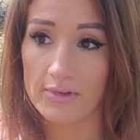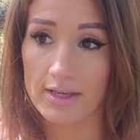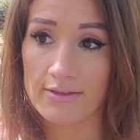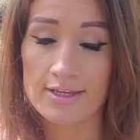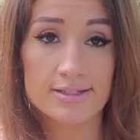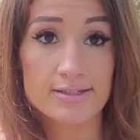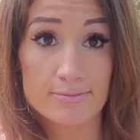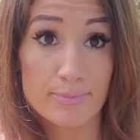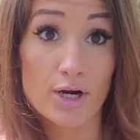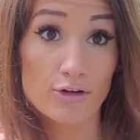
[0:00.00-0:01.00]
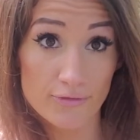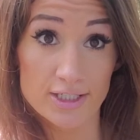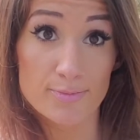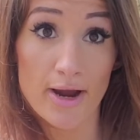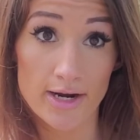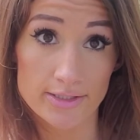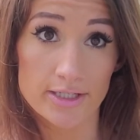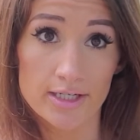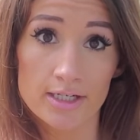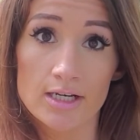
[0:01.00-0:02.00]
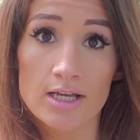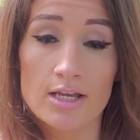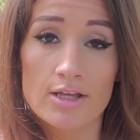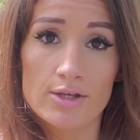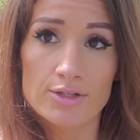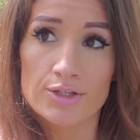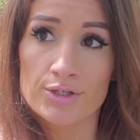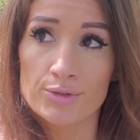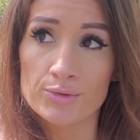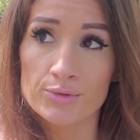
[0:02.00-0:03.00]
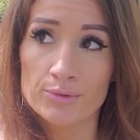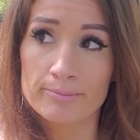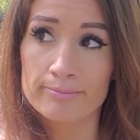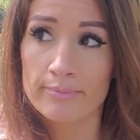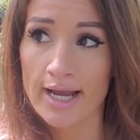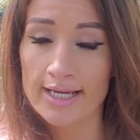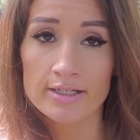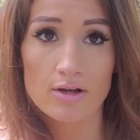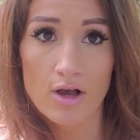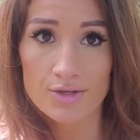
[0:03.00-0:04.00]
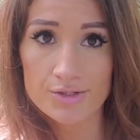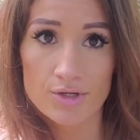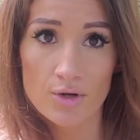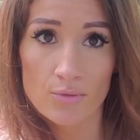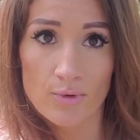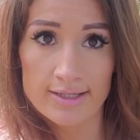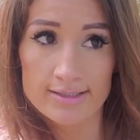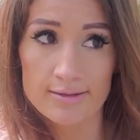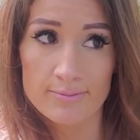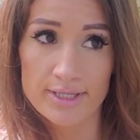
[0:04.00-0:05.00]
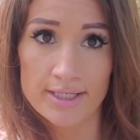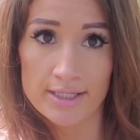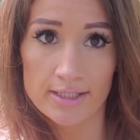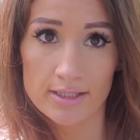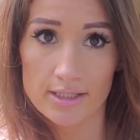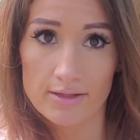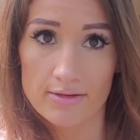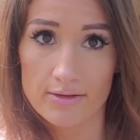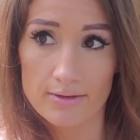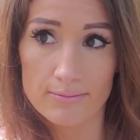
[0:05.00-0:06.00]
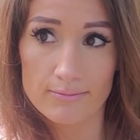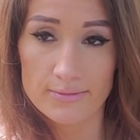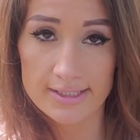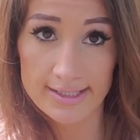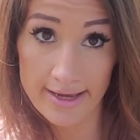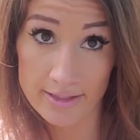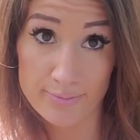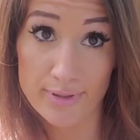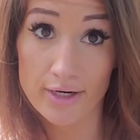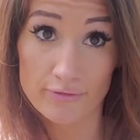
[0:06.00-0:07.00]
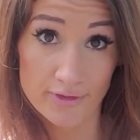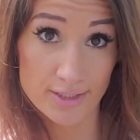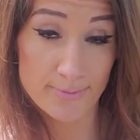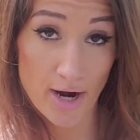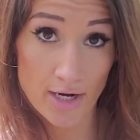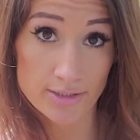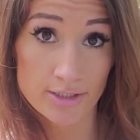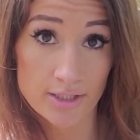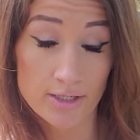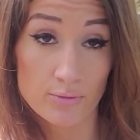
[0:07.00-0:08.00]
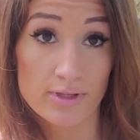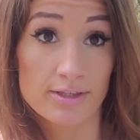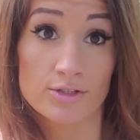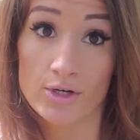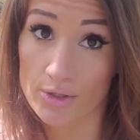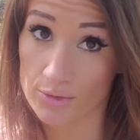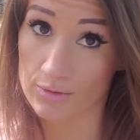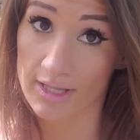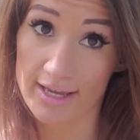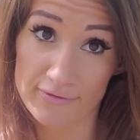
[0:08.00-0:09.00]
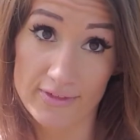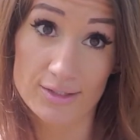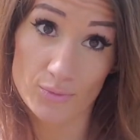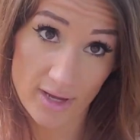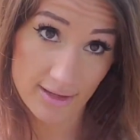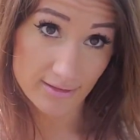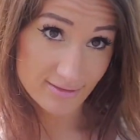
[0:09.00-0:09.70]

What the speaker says: This perfect partner, you might also want to be said perfect partner within your own life as well.